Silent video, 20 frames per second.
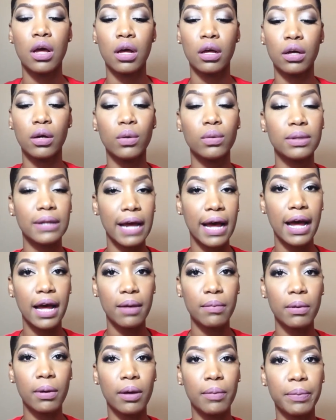
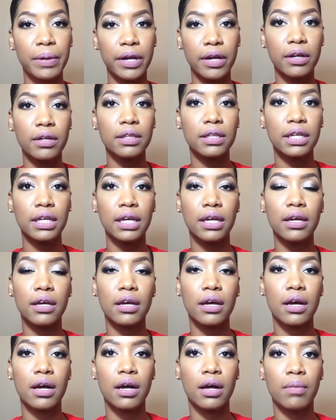Collab, apparently
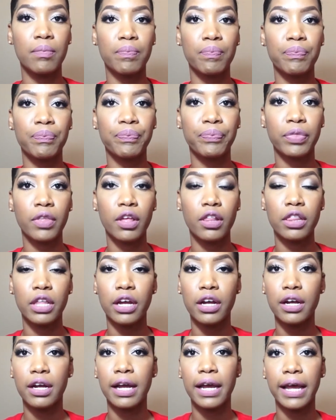
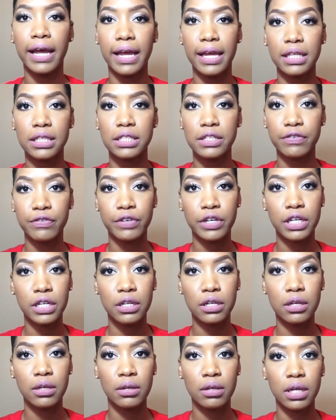there are 8
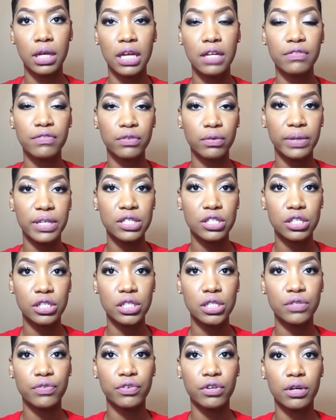different
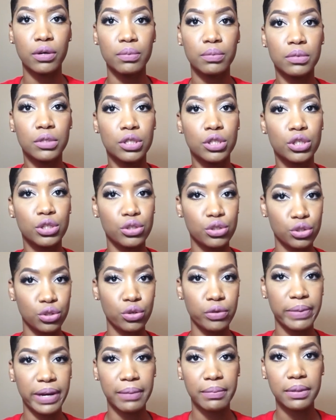influencers from
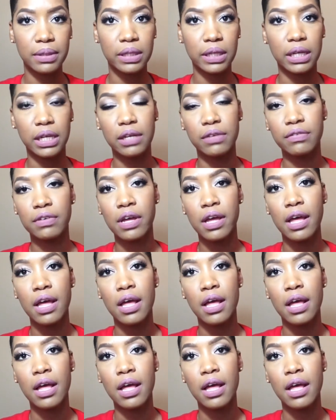YouTube, I believe,